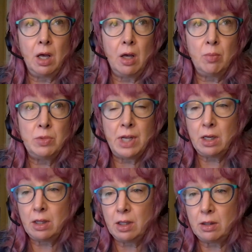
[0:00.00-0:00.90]

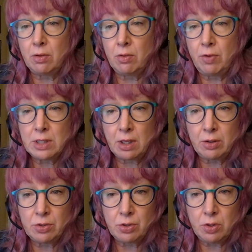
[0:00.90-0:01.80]
data that the
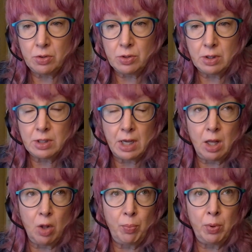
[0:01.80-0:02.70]
retailers are using to
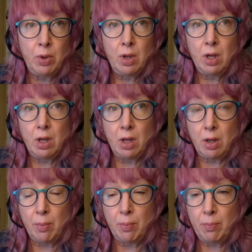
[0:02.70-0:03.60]
help
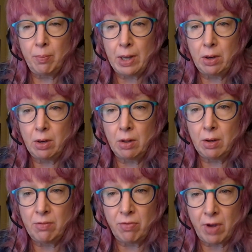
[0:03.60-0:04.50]

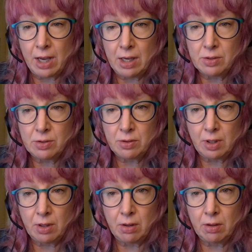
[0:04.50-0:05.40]
better advise
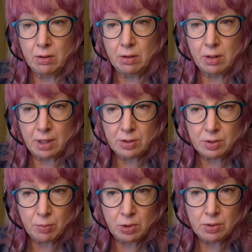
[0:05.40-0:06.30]
their
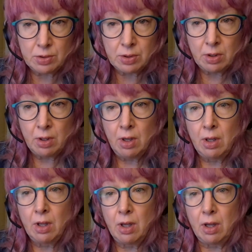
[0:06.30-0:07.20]
customers,
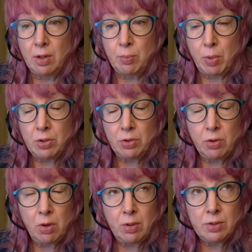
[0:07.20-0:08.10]
their partner
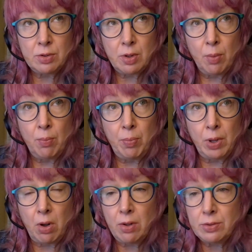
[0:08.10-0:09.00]
growers,
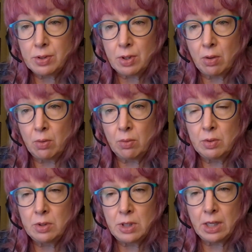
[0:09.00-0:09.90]
but also
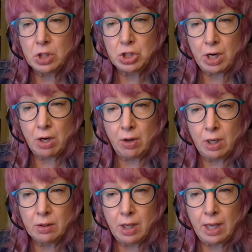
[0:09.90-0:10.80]
data
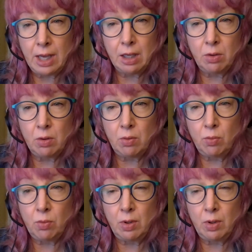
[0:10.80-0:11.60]
sharing. And